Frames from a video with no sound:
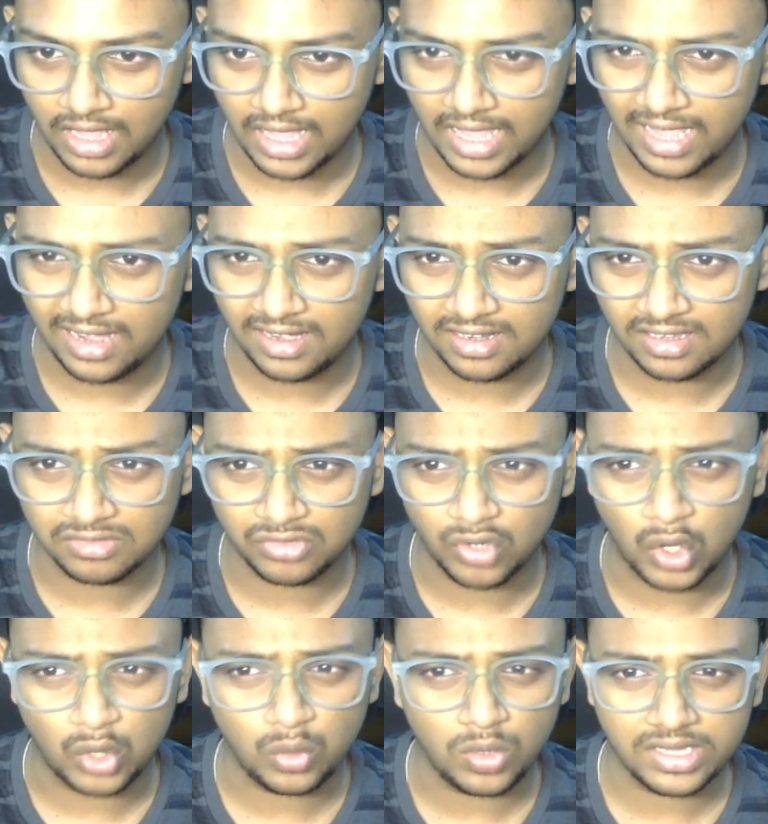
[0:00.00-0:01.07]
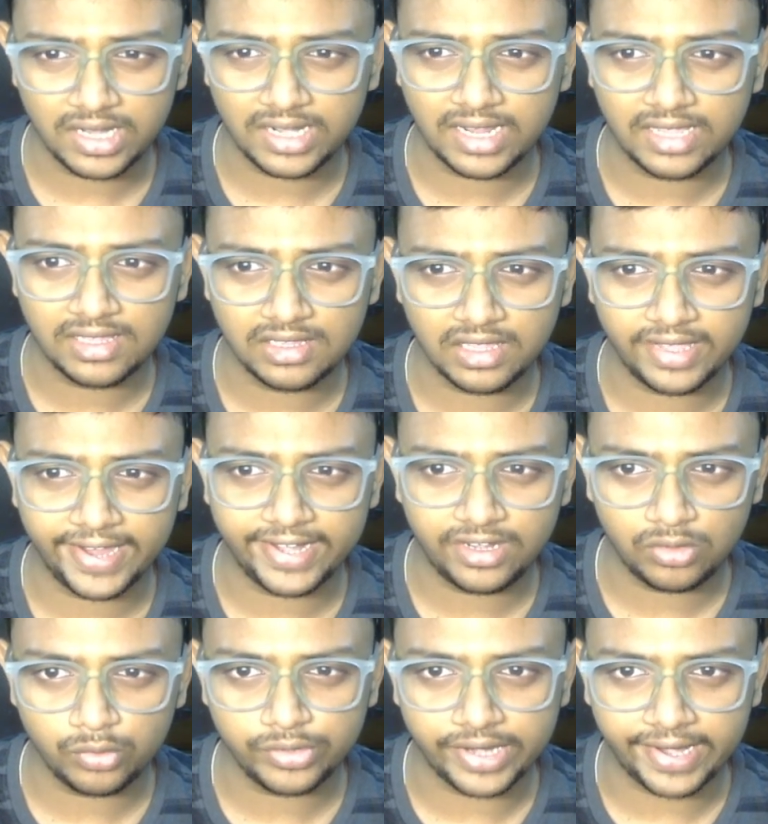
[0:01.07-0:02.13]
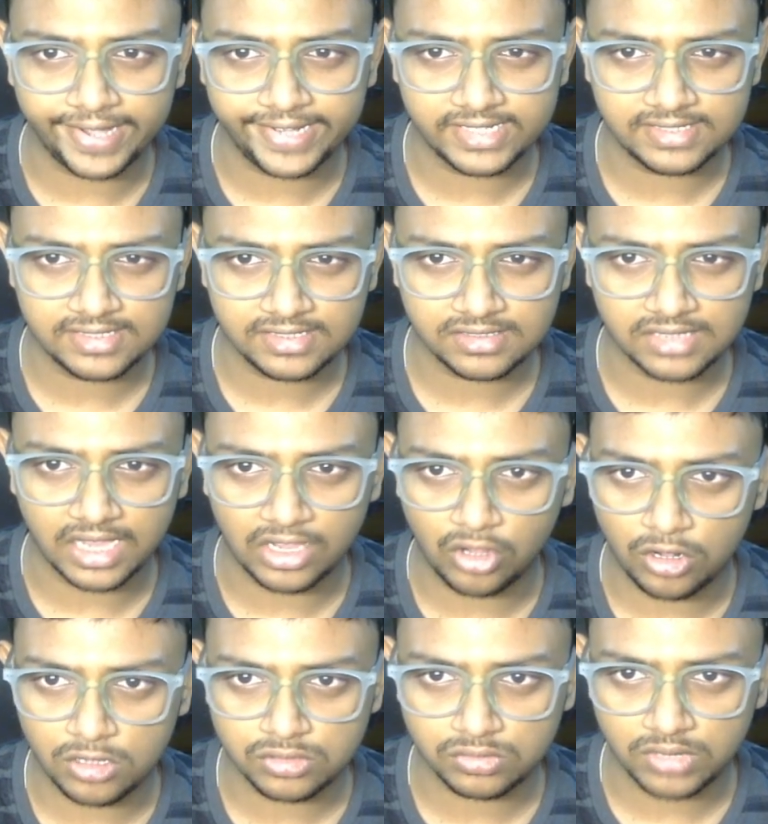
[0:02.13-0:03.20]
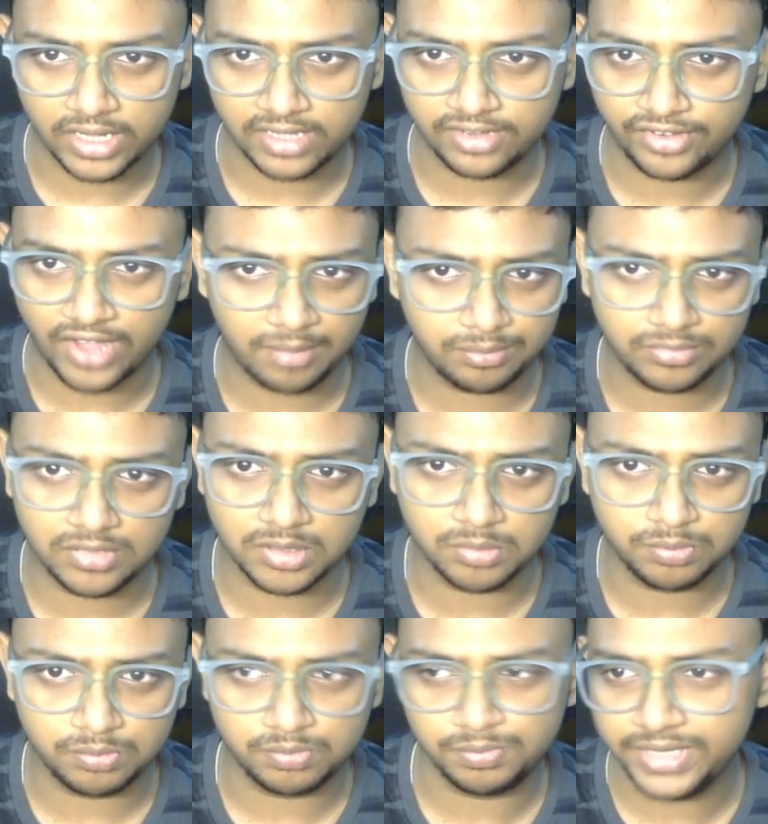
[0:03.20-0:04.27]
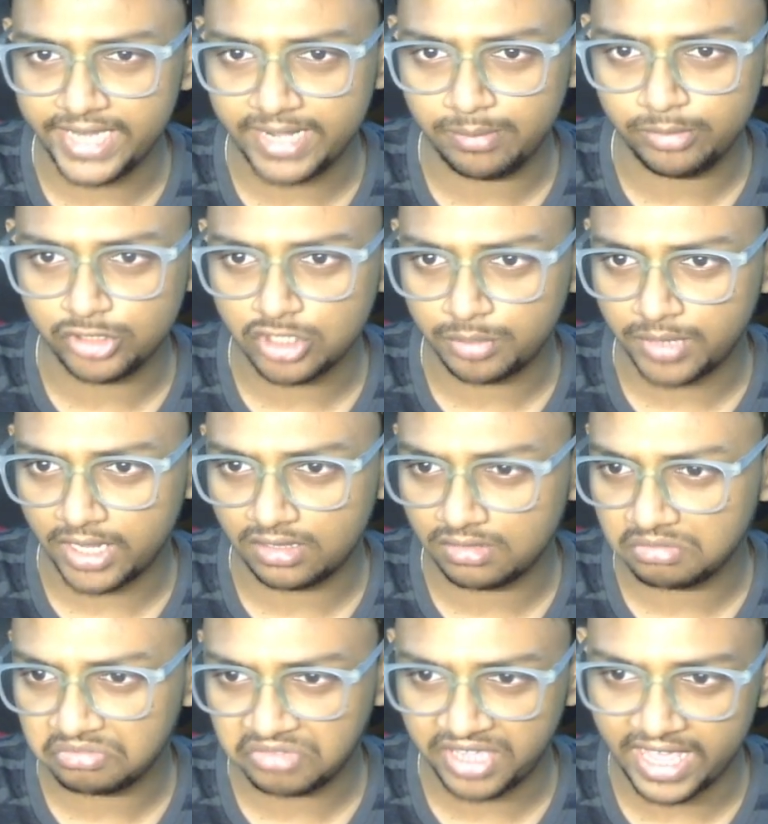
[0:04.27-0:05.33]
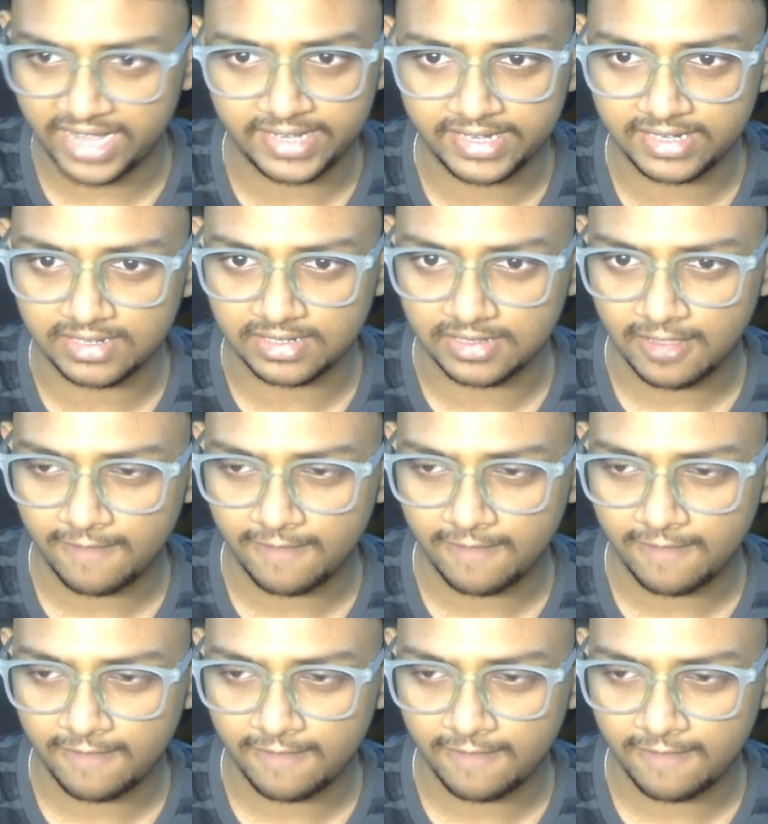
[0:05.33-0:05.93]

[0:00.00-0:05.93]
And not only that, I get to d6, I also like grab the b8 bishop like guaranteedly.